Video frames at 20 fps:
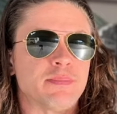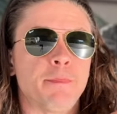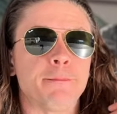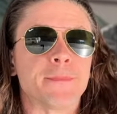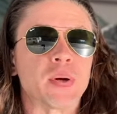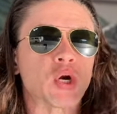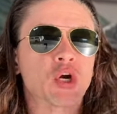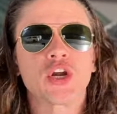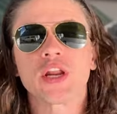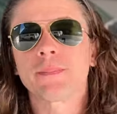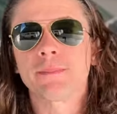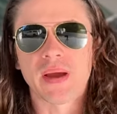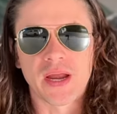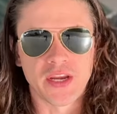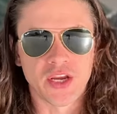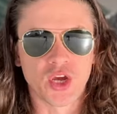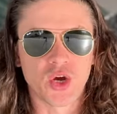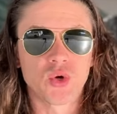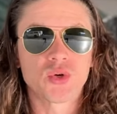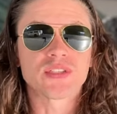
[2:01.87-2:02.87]
burning my
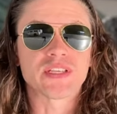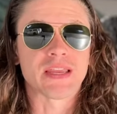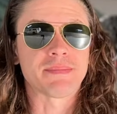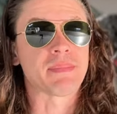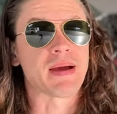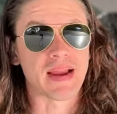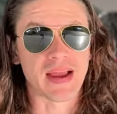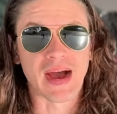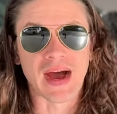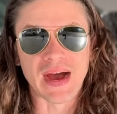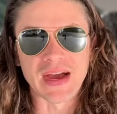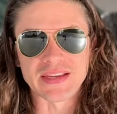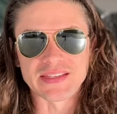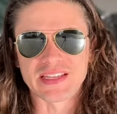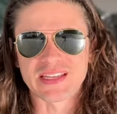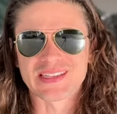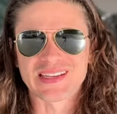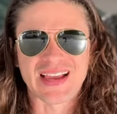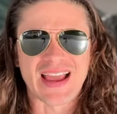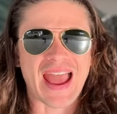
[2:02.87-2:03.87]
nose and my eyes.
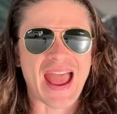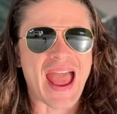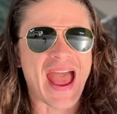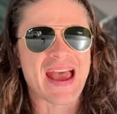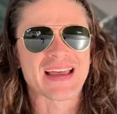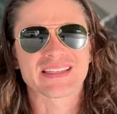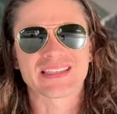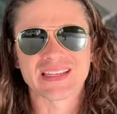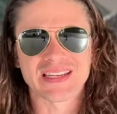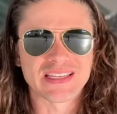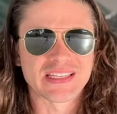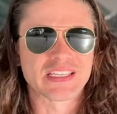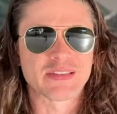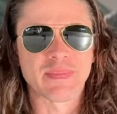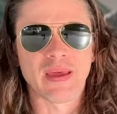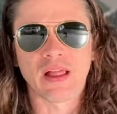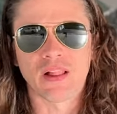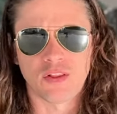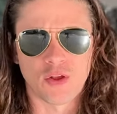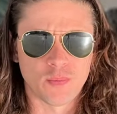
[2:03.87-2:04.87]
It's like an acidy
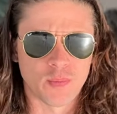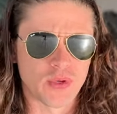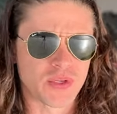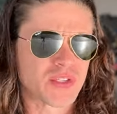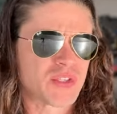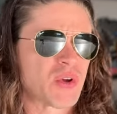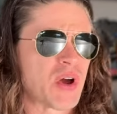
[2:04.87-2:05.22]
smell almost.